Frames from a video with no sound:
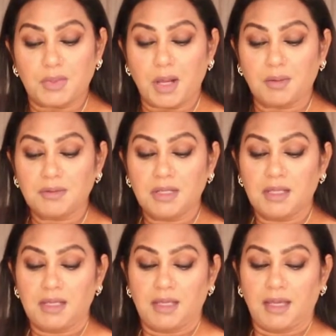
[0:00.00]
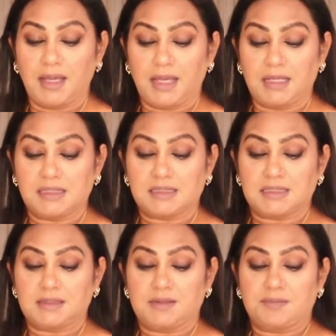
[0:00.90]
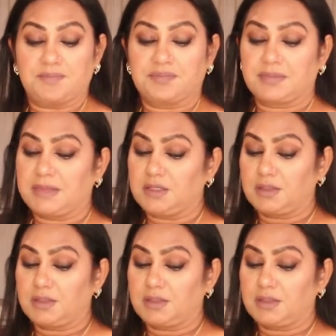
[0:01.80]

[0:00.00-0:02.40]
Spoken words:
brown, and you